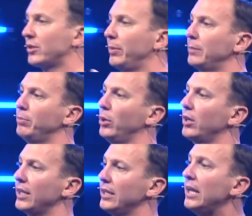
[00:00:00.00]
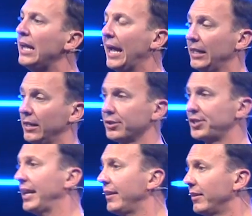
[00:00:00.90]
a big book, and, and
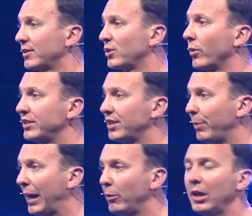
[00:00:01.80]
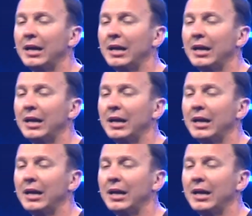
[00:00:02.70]
understanding the stories of the Bible.